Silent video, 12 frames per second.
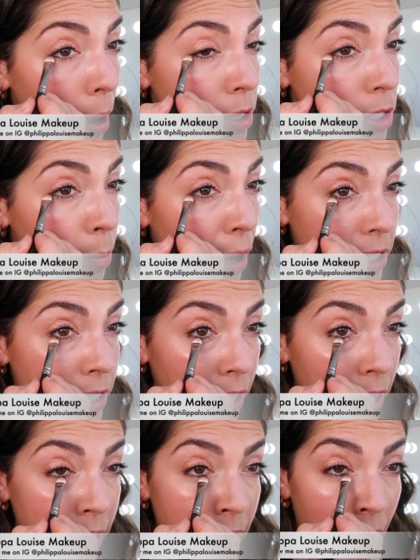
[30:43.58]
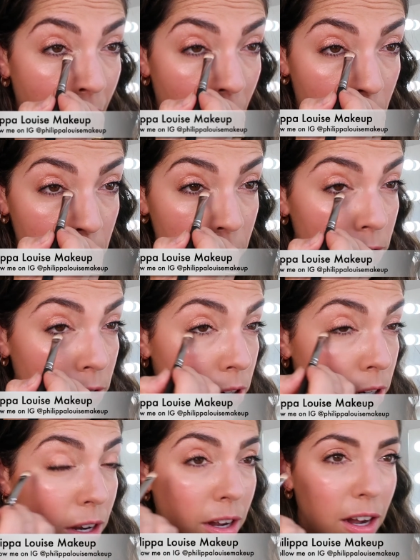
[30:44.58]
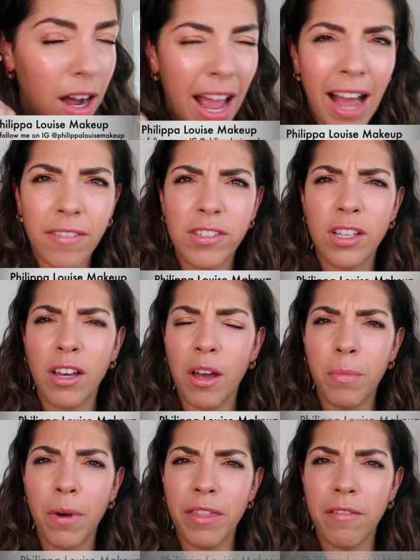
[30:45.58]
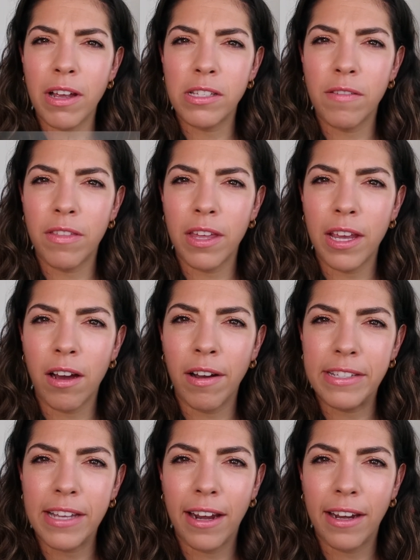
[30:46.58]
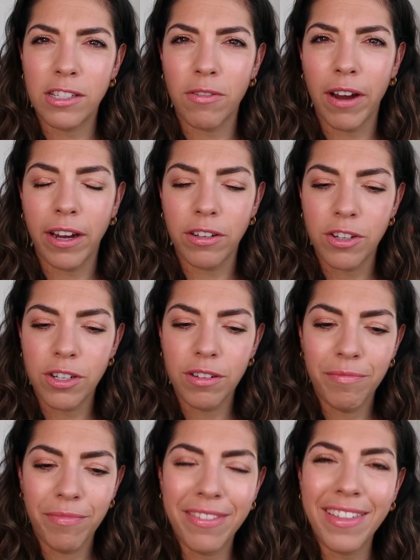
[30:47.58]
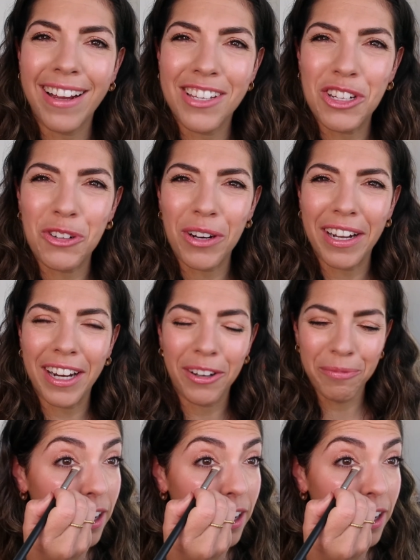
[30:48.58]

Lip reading: So basically now, I have to go and buy the rest of the Eyetallics range. Thanks, Trinny.